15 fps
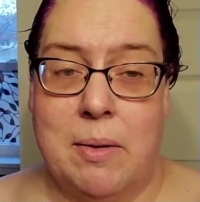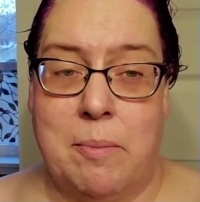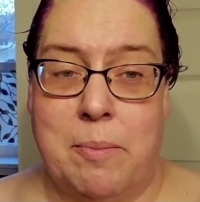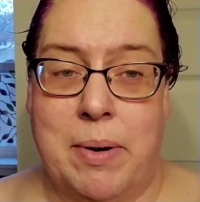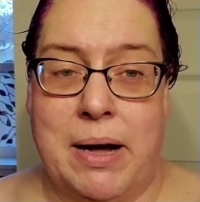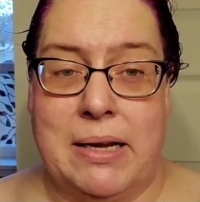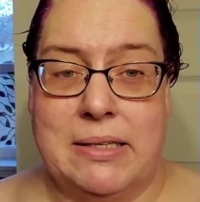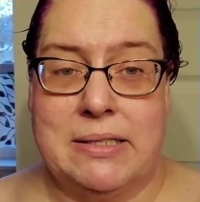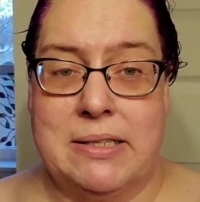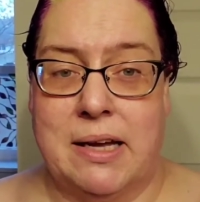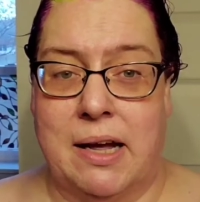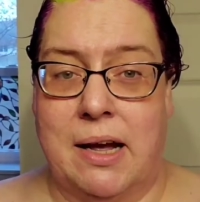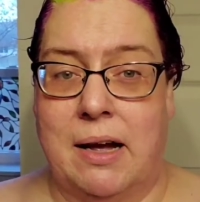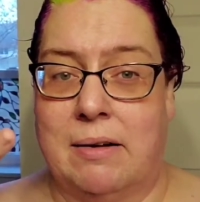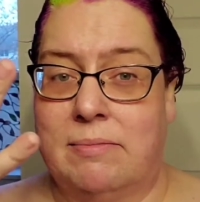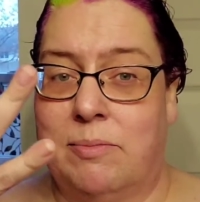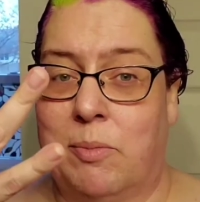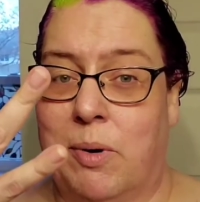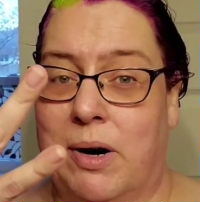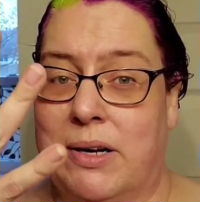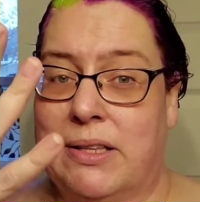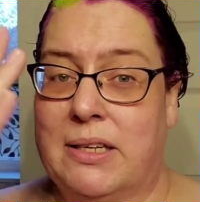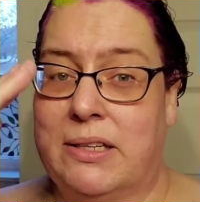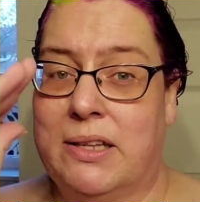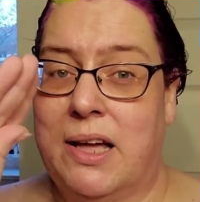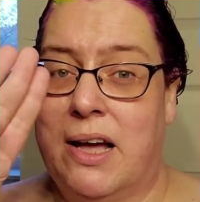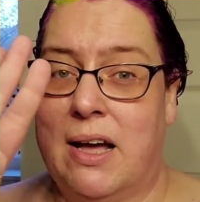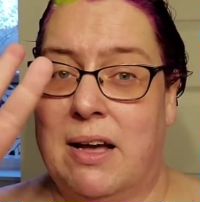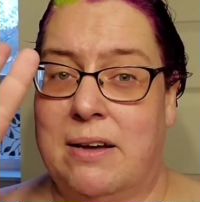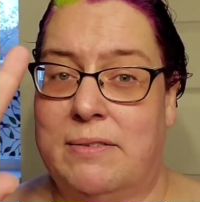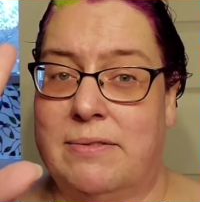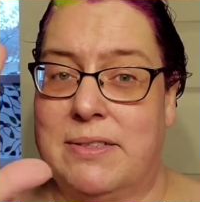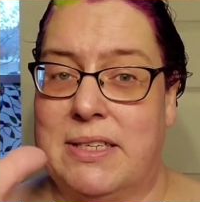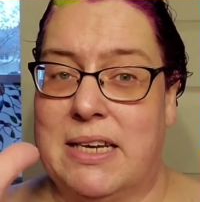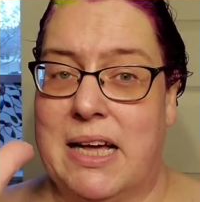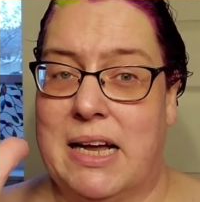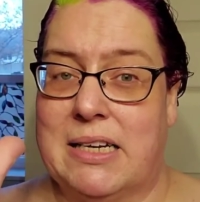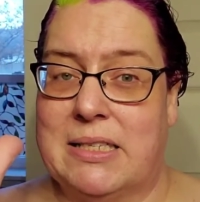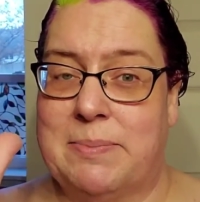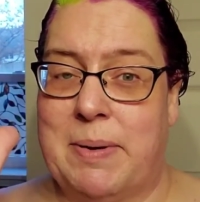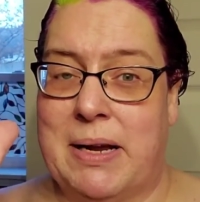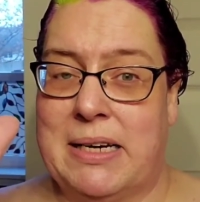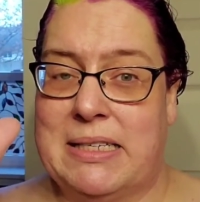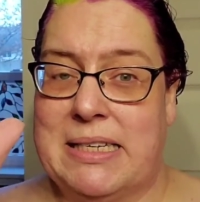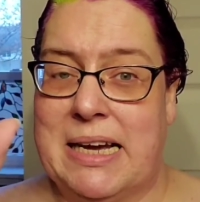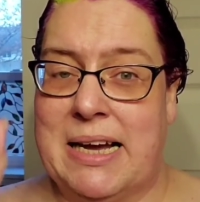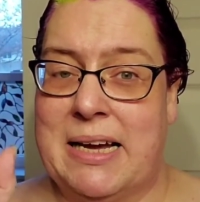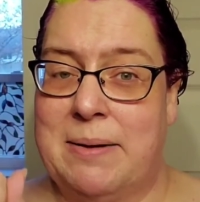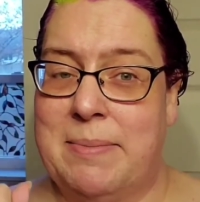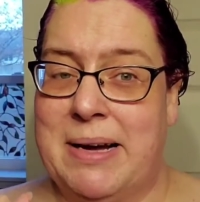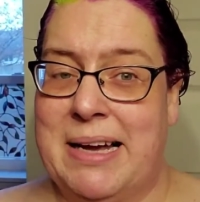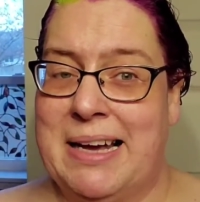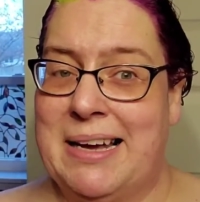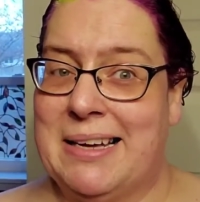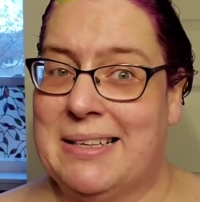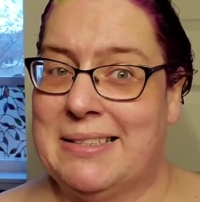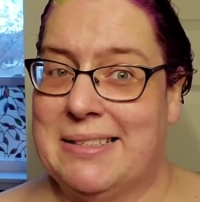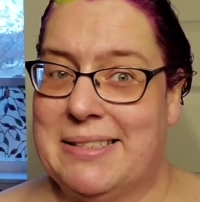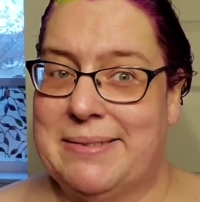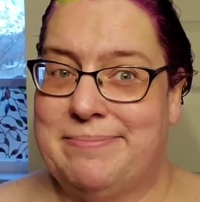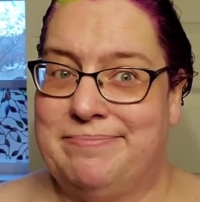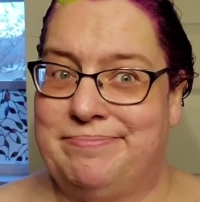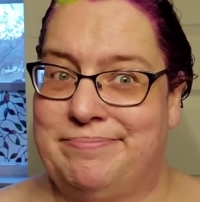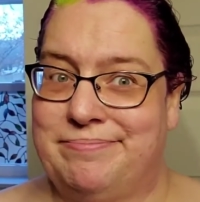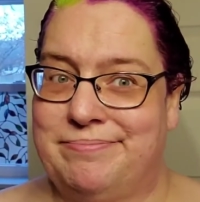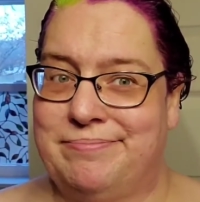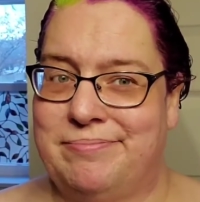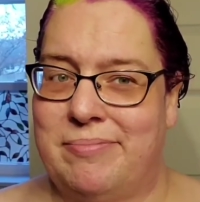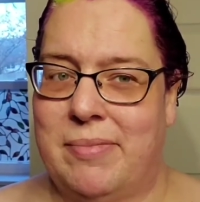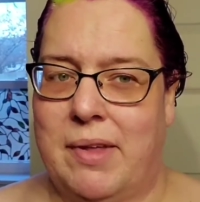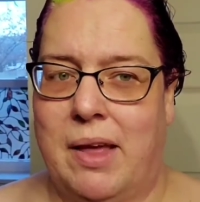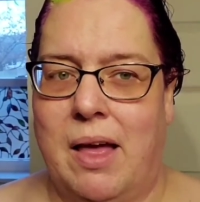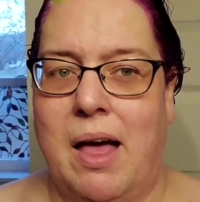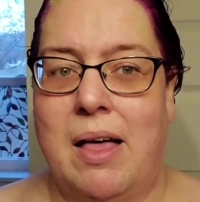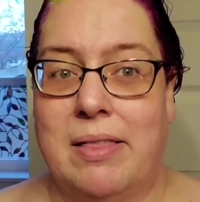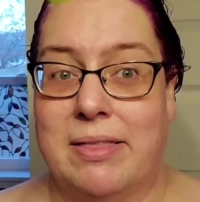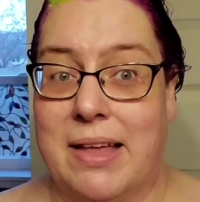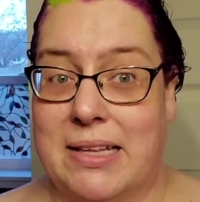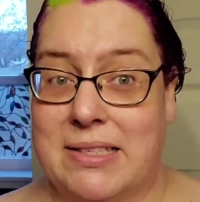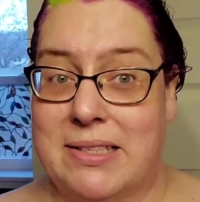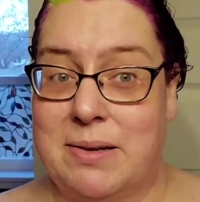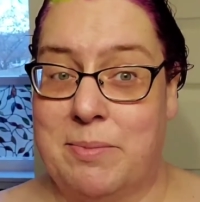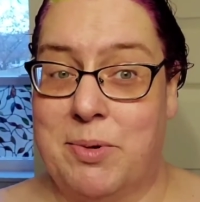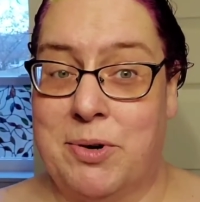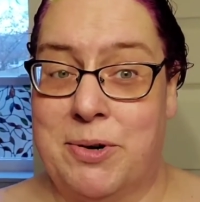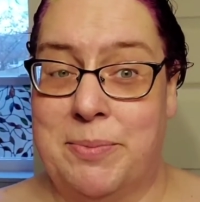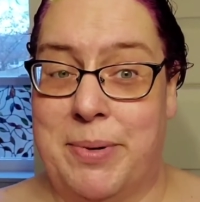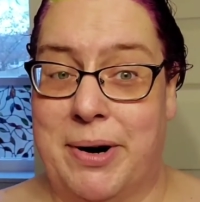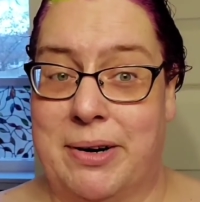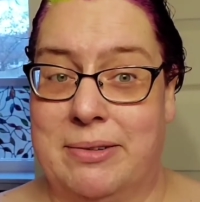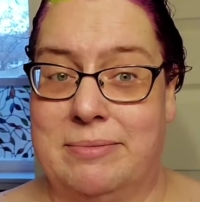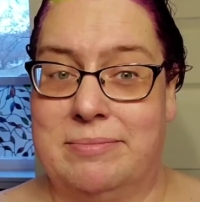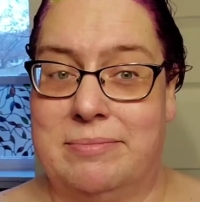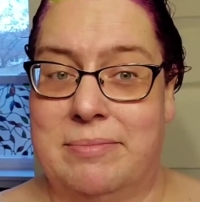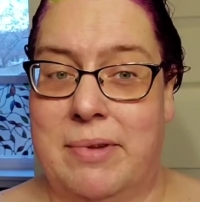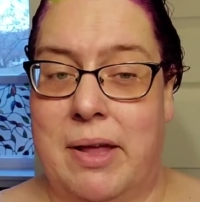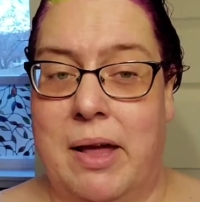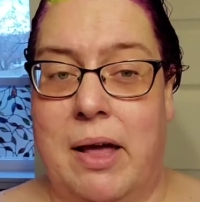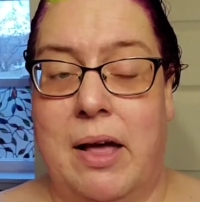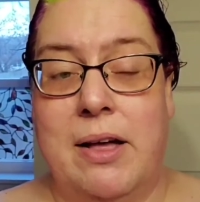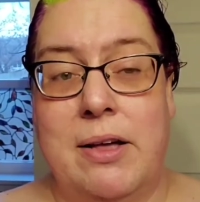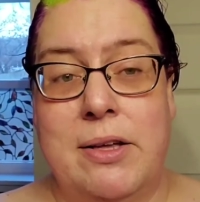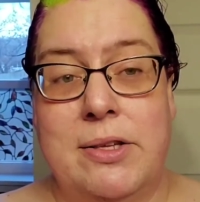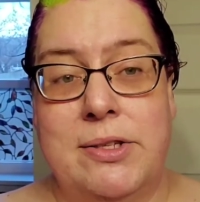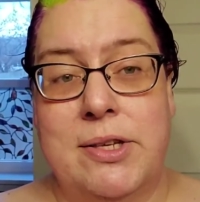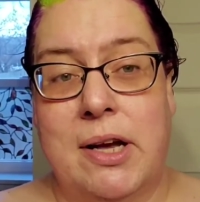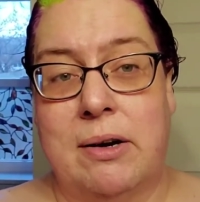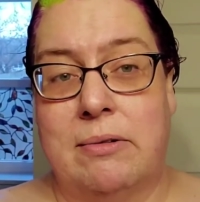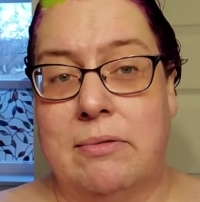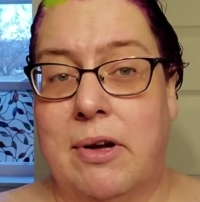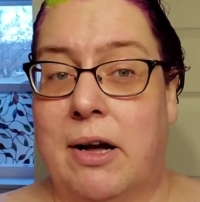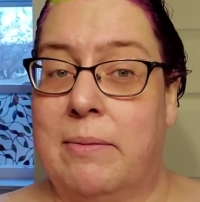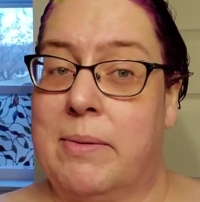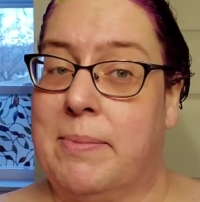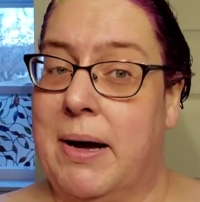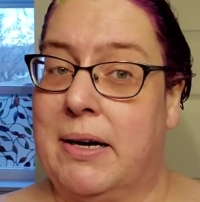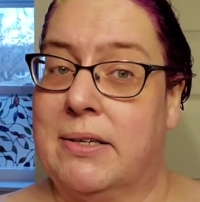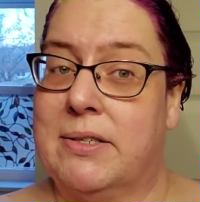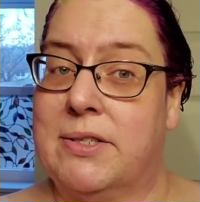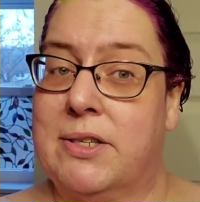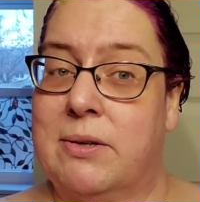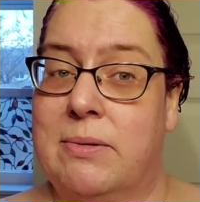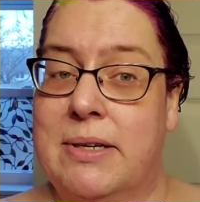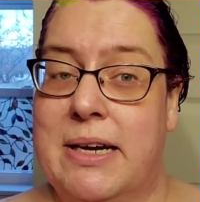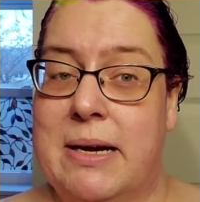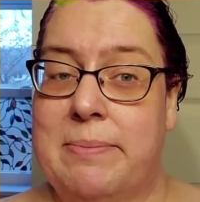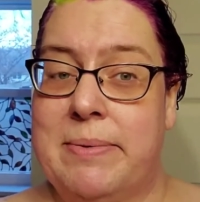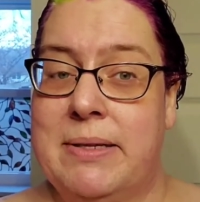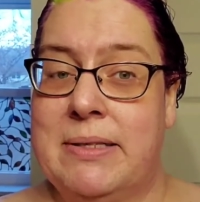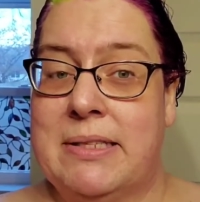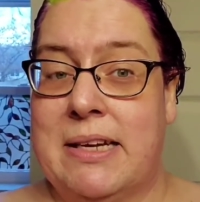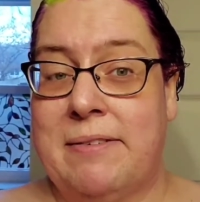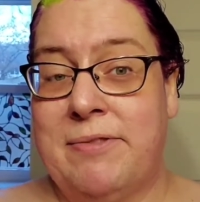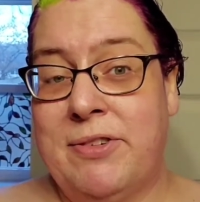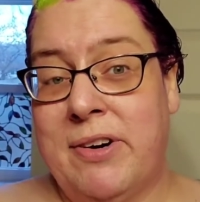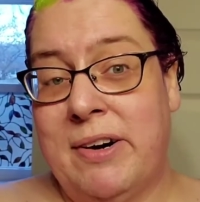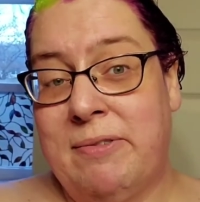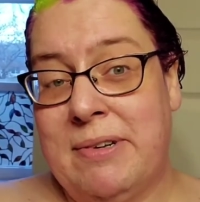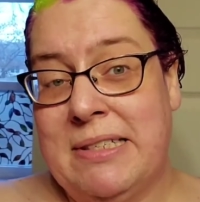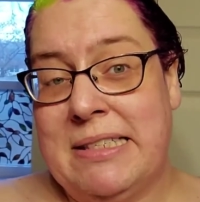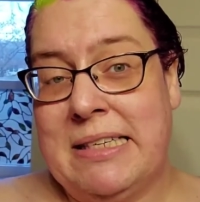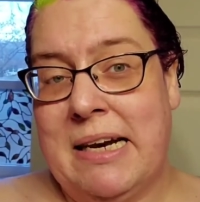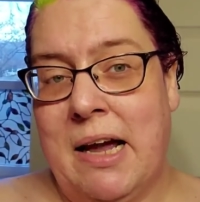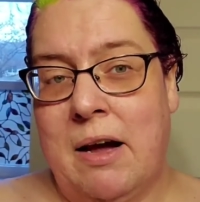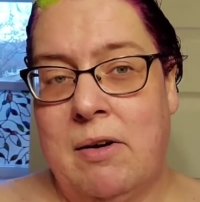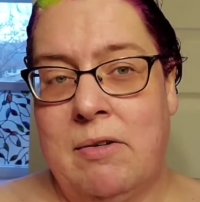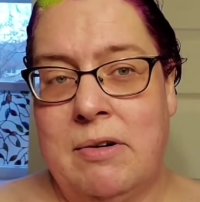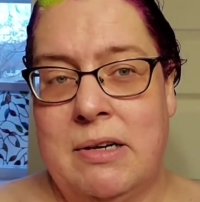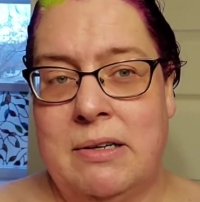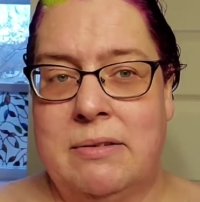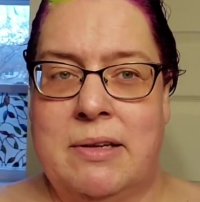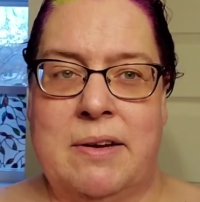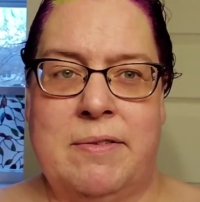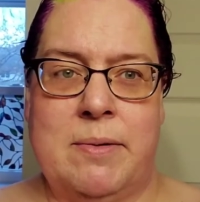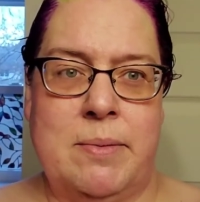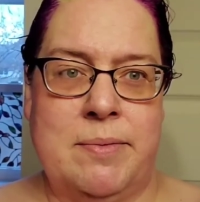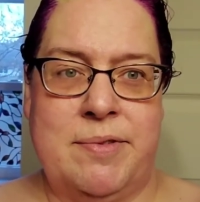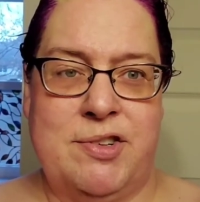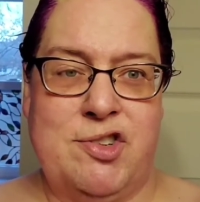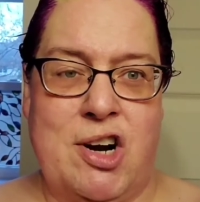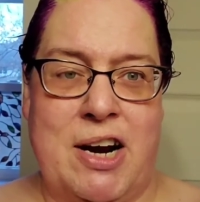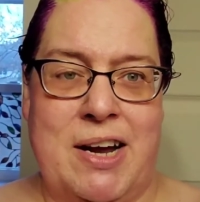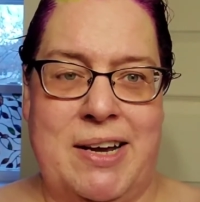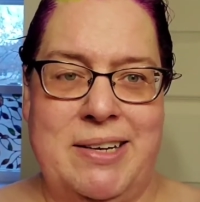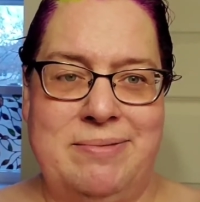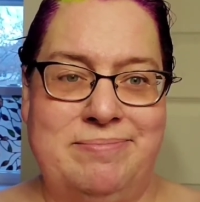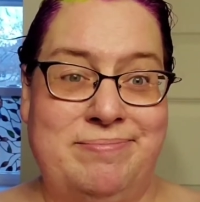But wearing the gloves, not a spot of dye on my hands. That's the important part. So I'll be back to show what happens after I rinse it out and give it a bit of a dry.